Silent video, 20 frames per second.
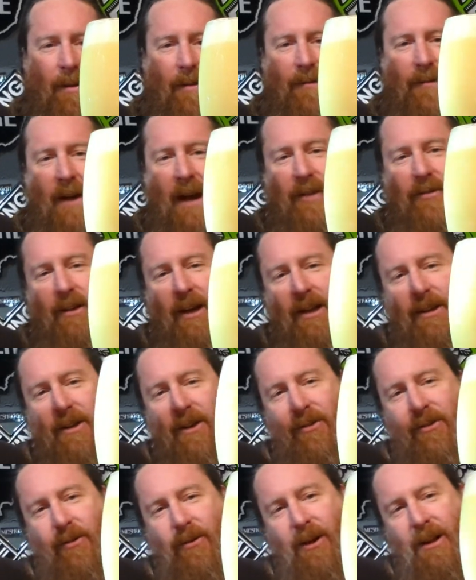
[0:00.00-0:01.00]
the flashlight
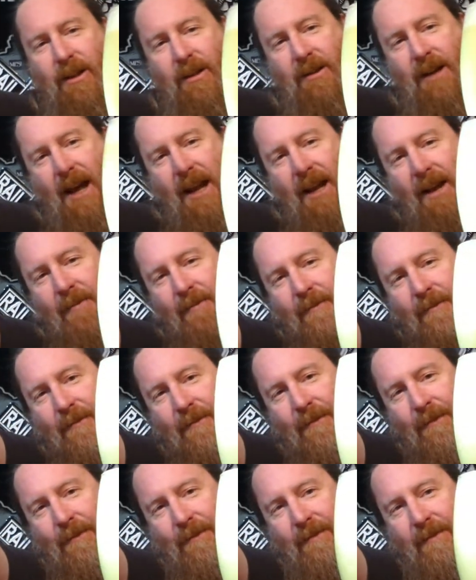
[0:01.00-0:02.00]
close to it kind of
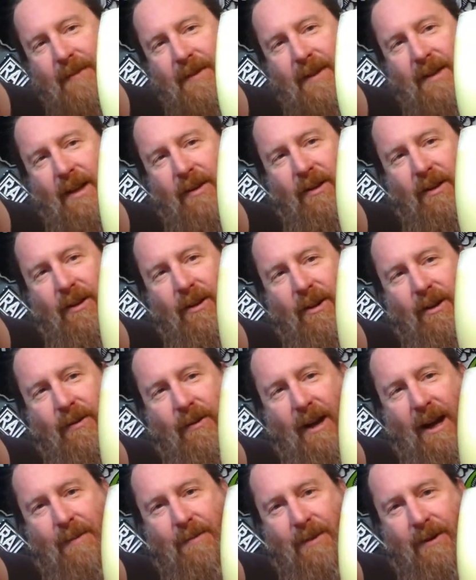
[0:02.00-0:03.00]
doesn't look
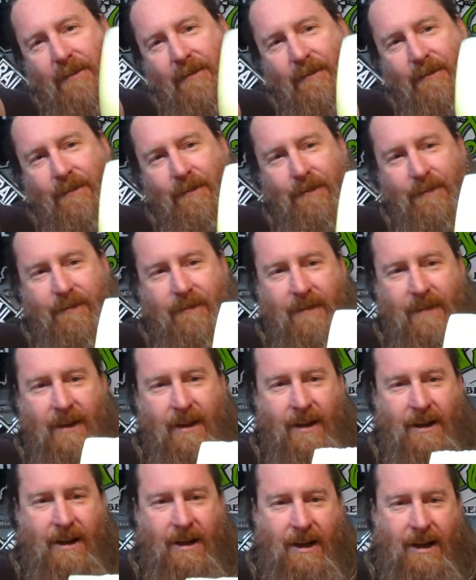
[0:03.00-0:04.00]
right, but
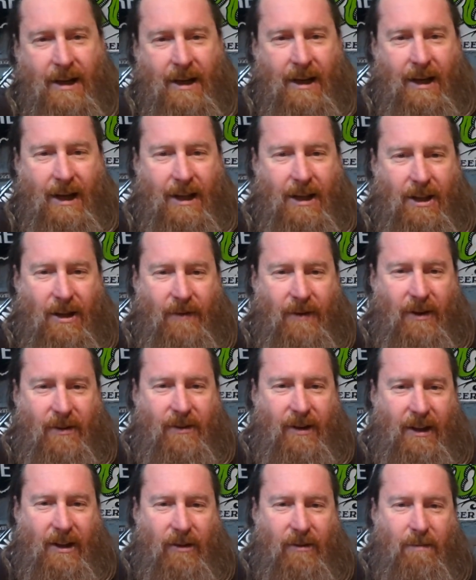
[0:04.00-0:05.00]
I don't know if you can
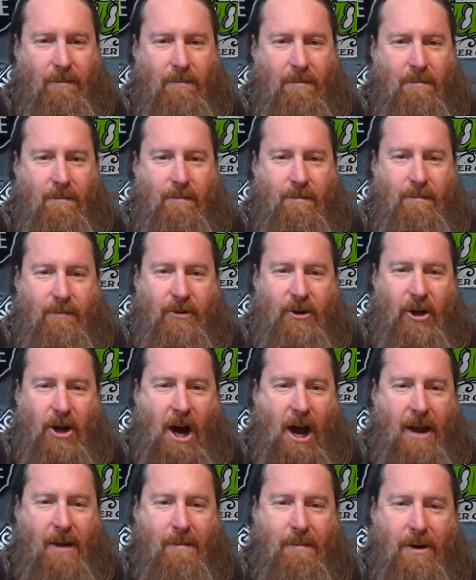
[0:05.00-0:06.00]
see those
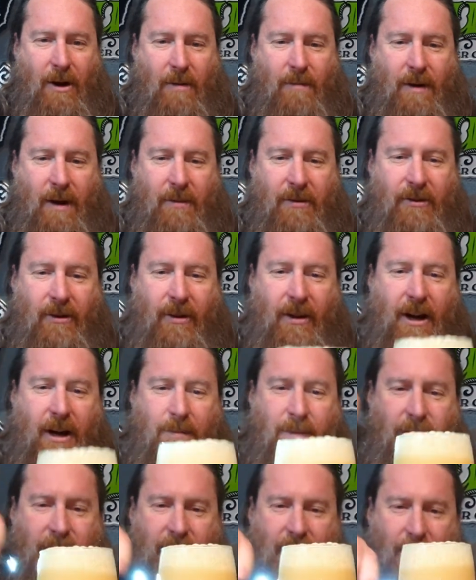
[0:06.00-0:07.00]
giant milk bubbles on there,
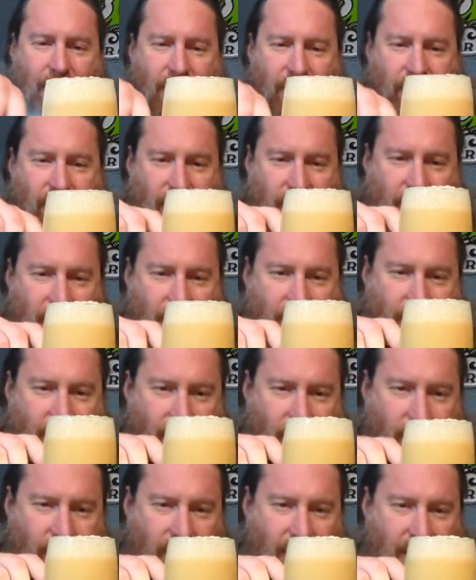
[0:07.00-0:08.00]
but there is stuff
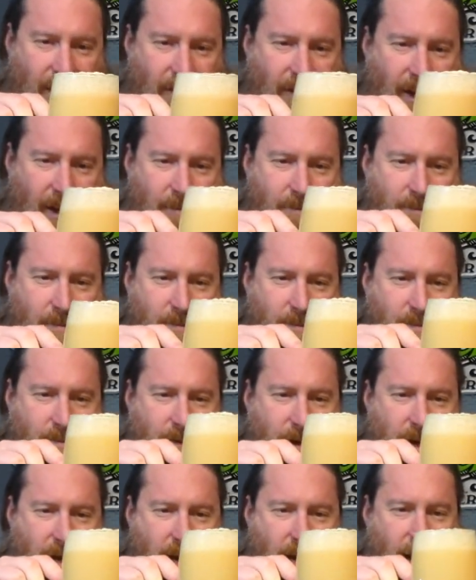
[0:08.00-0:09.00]
floating in there, like
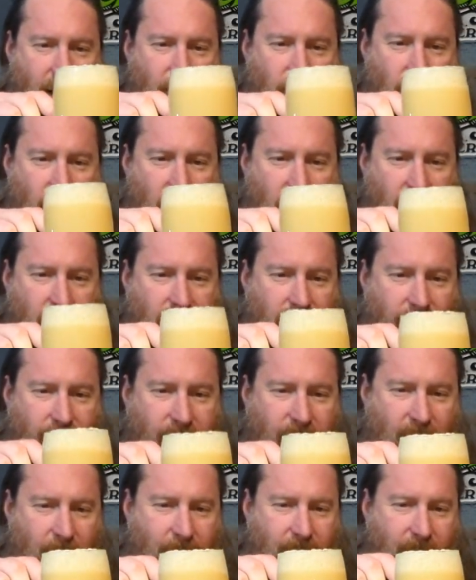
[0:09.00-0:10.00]
big chunks of
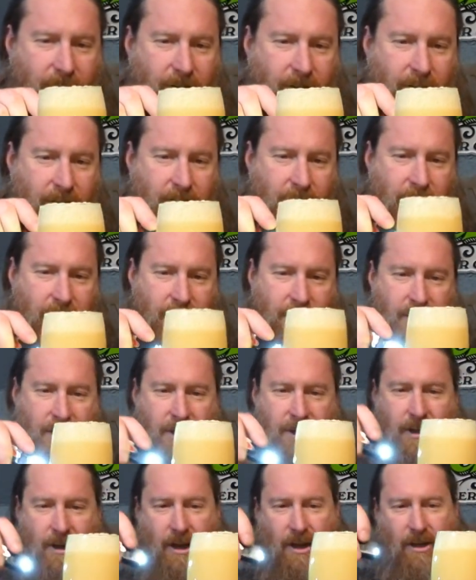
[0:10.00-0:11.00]
something.
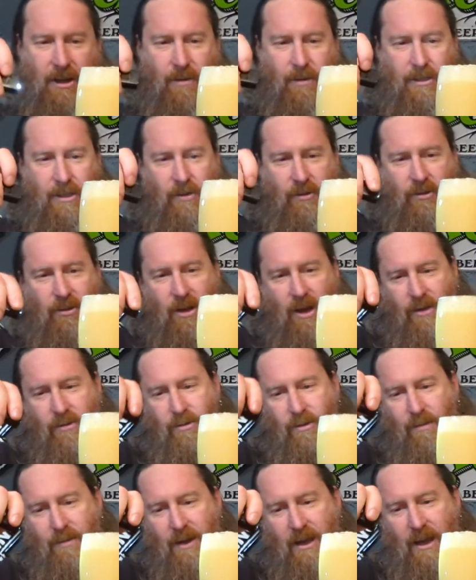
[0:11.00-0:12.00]
I don't know what those
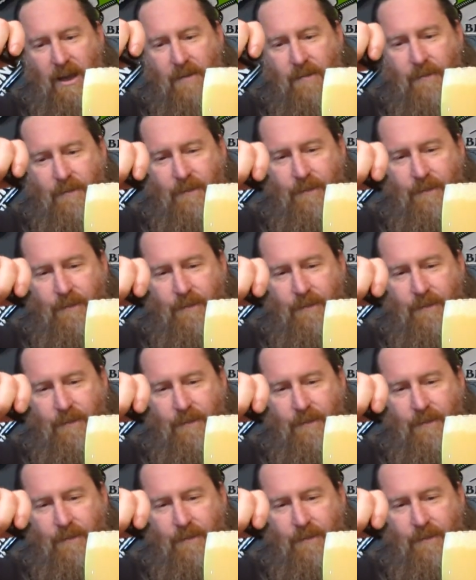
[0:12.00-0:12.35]
chunks would be.